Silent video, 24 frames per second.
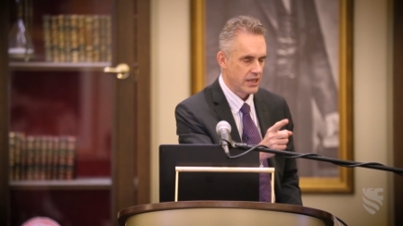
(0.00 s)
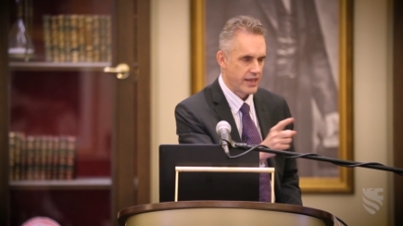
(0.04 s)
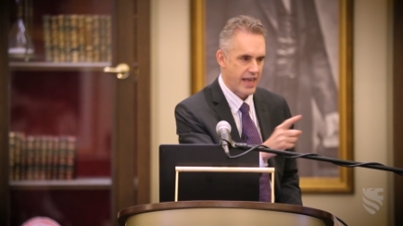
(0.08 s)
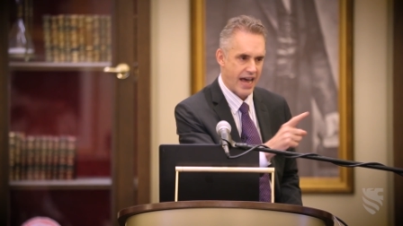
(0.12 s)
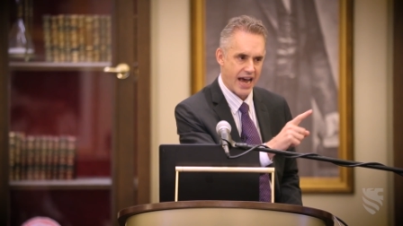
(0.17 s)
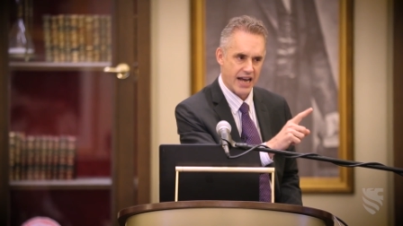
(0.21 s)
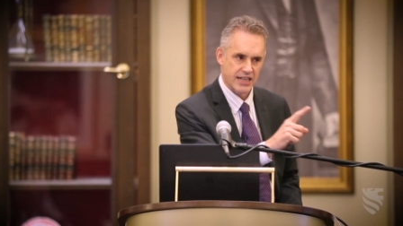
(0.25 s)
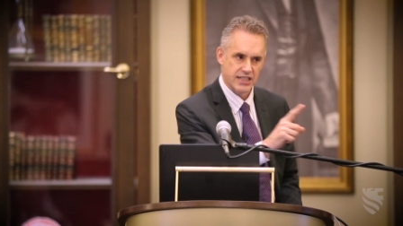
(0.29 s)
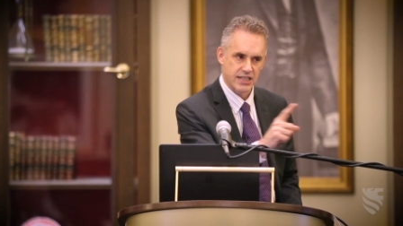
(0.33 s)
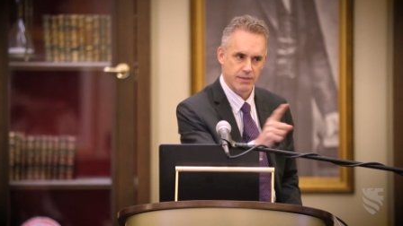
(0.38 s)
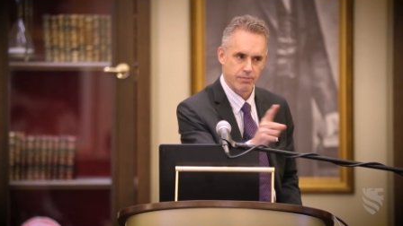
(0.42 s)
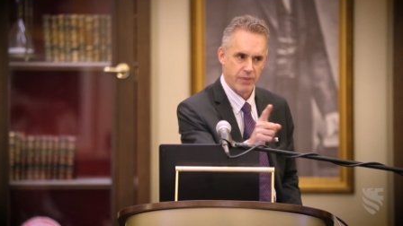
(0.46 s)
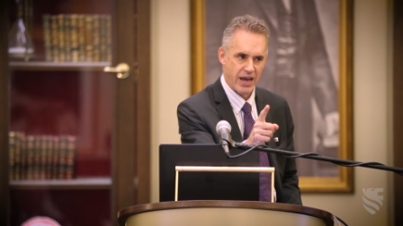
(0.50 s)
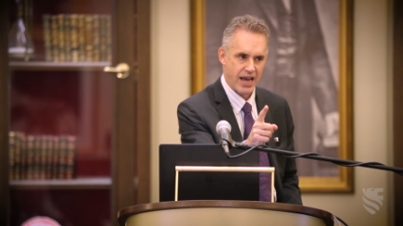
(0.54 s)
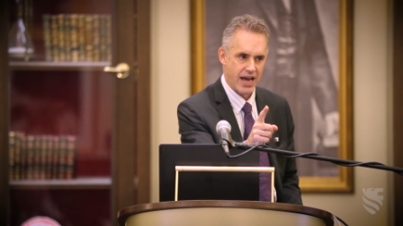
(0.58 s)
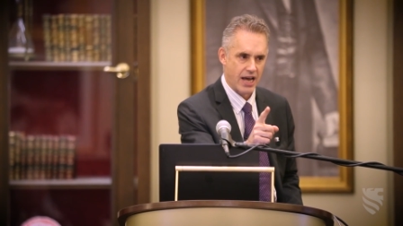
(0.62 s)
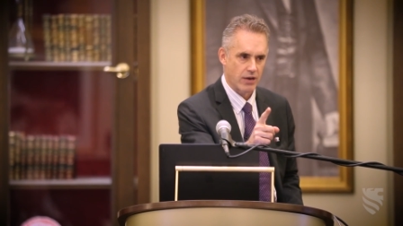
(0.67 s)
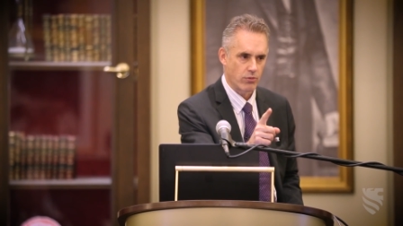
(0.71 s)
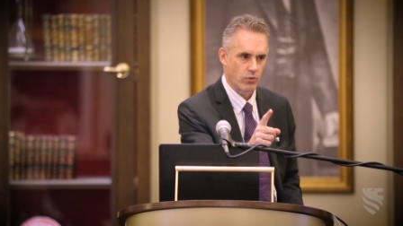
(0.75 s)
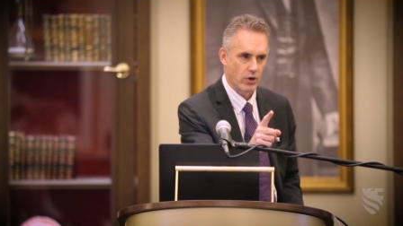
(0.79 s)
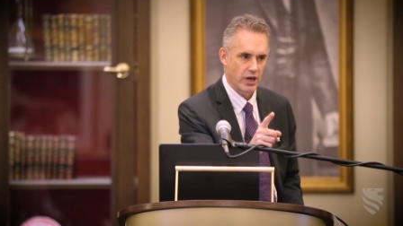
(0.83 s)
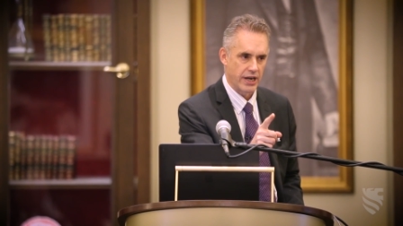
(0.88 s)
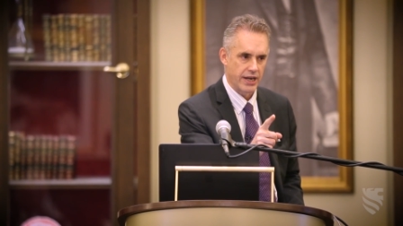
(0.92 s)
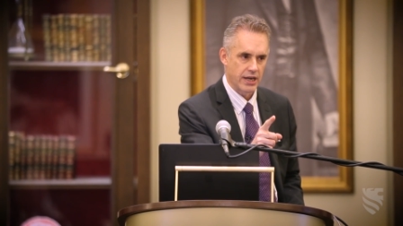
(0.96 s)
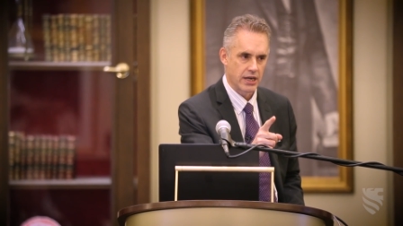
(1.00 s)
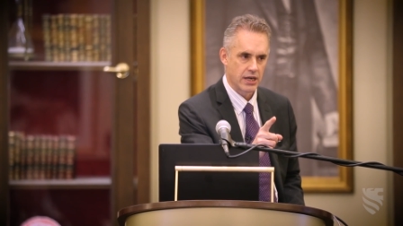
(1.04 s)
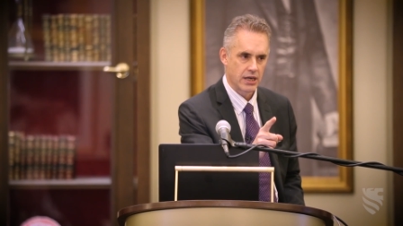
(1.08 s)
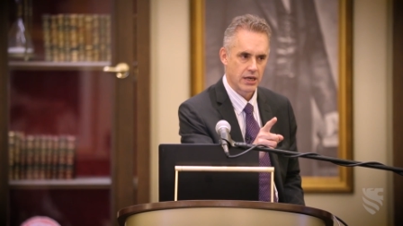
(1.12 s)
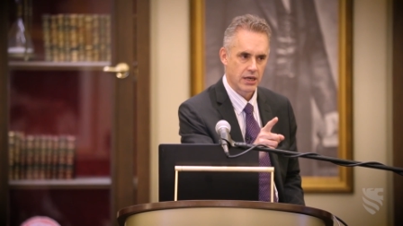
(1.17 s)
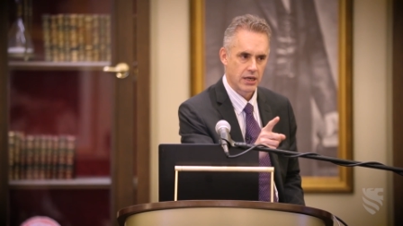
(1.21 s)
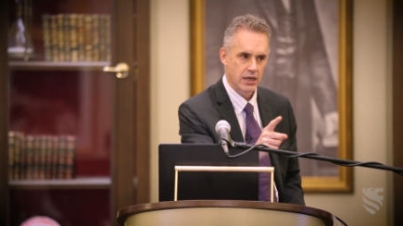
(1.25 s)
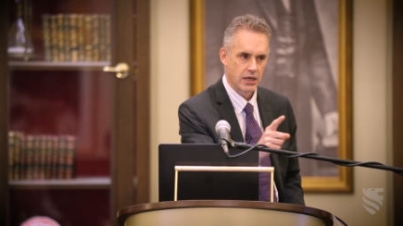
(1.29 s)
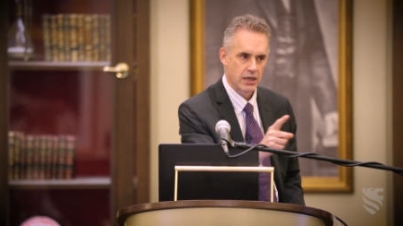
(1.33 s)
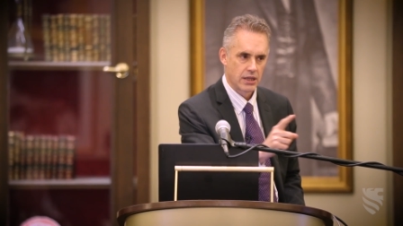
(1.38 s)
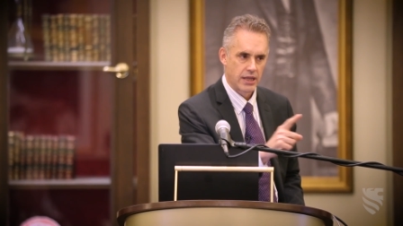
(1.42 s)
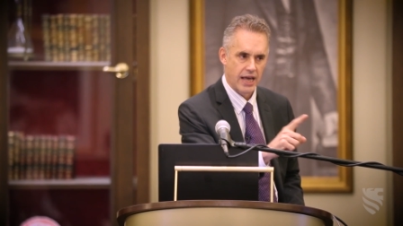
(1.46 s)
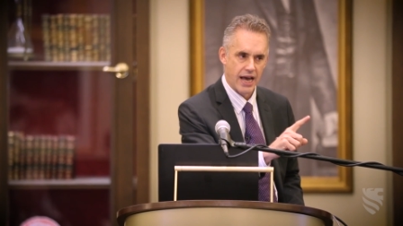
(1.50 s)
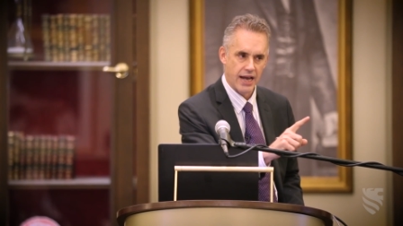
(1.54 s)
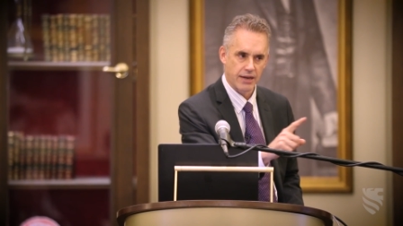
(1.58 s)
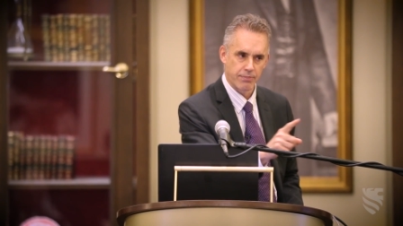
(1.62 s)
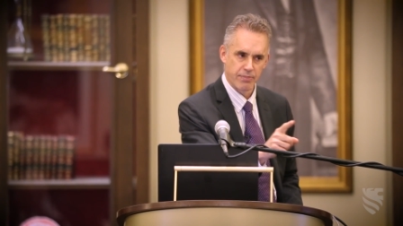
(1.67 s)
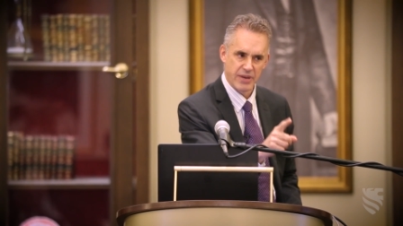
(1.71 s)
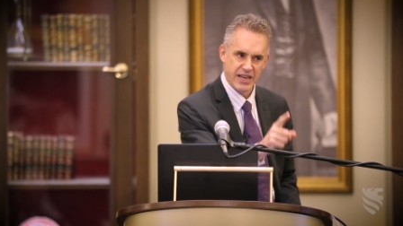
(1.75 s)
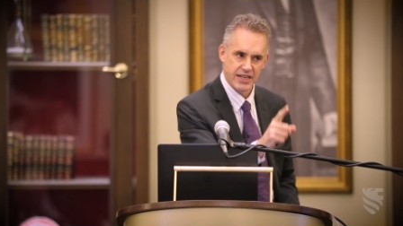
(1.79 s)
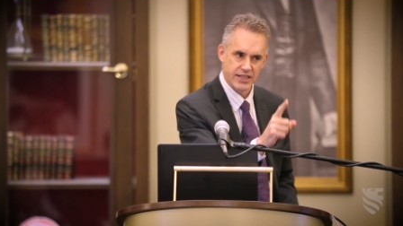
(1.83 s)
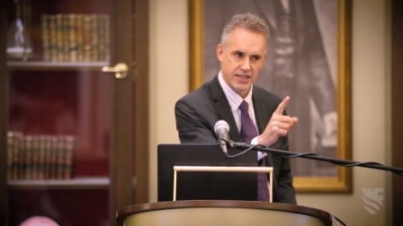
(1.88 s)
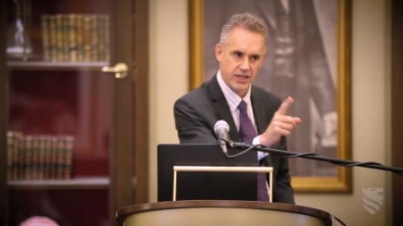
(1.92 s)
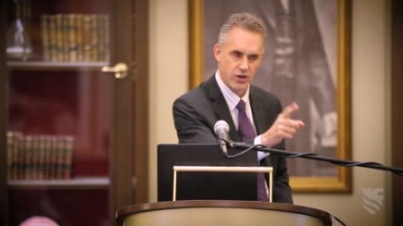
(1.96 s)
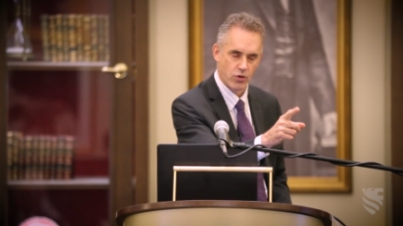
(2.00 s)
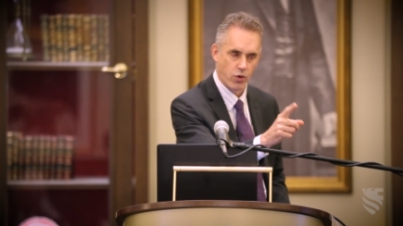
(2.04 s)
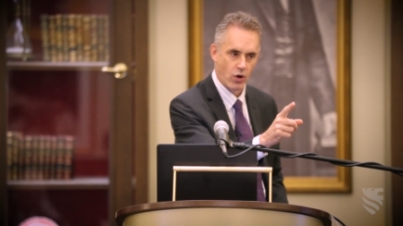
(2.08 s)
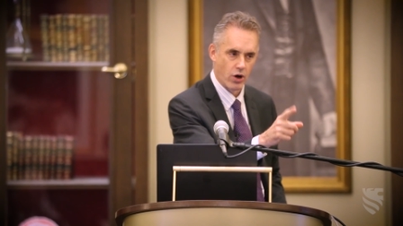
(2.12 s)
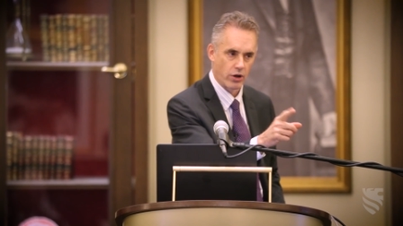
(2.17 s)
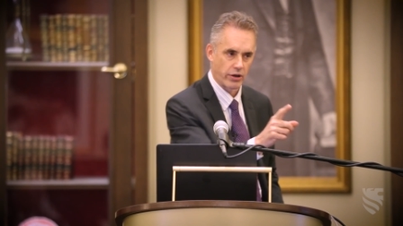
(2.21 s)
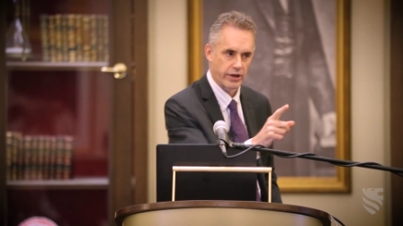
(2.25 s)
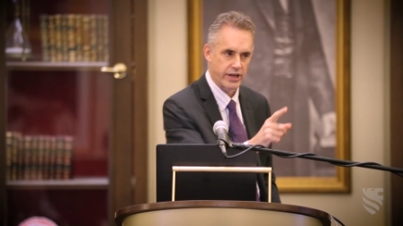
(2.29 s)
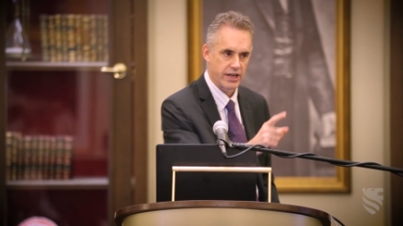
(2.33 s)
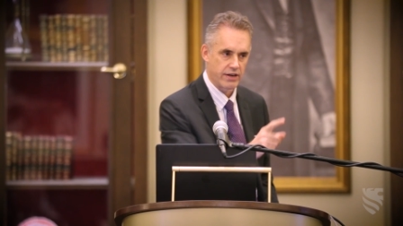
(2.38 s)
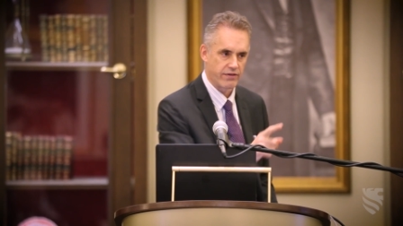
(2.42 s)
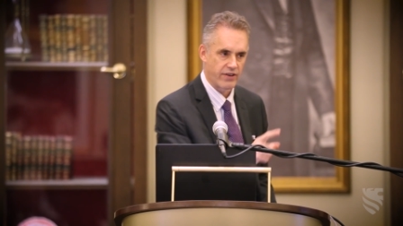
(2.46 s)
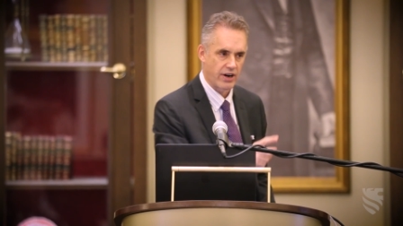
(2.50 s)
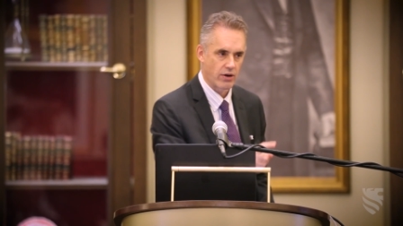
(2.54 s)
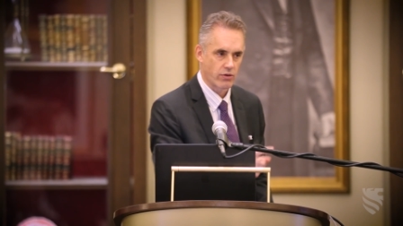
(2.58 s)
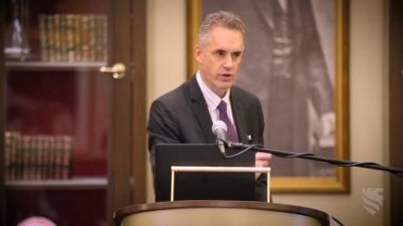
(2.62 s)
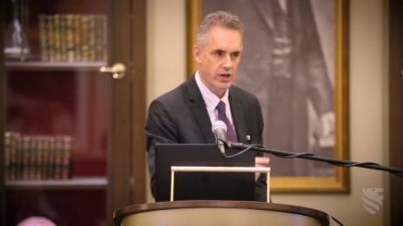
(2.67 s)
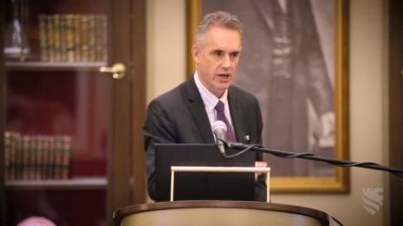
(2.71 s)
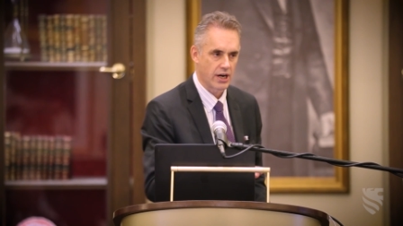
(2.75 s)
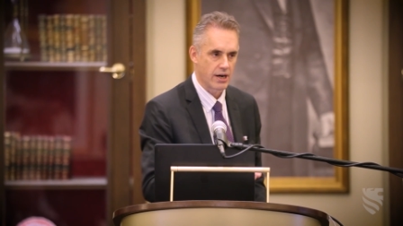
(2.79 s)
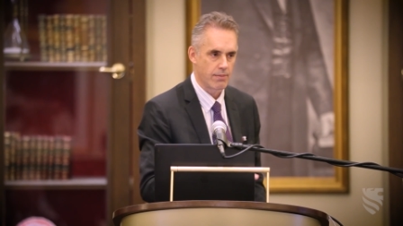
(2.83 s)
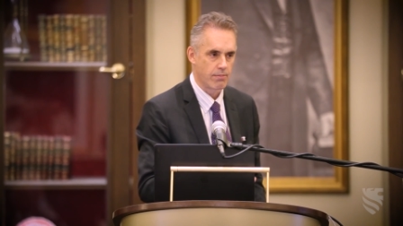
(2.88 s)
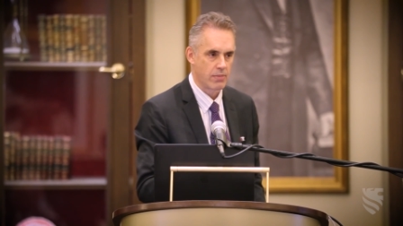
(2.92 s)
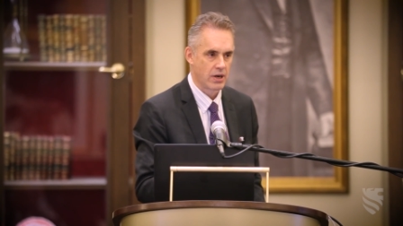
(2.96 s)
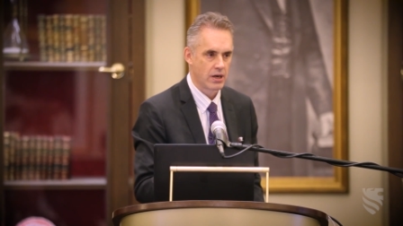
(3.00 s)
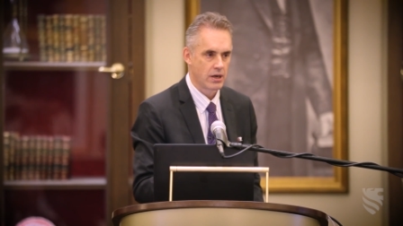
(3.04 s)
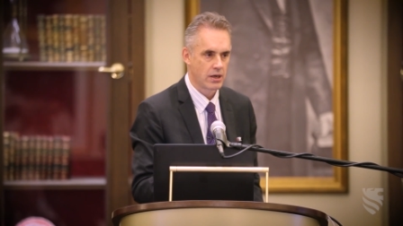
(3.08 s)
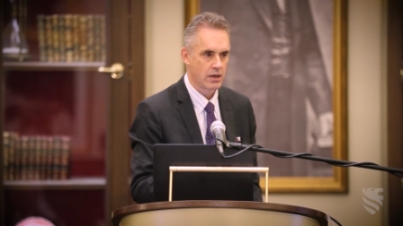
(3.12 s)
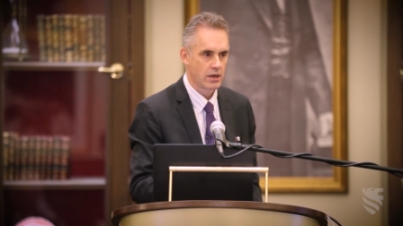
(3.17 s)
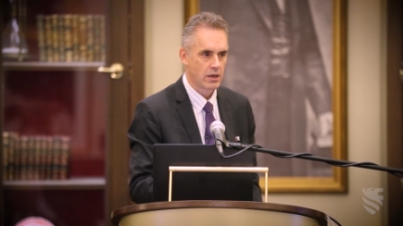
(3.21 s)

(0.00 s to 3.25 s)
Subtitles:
That's a bad one. That means equality of outcome.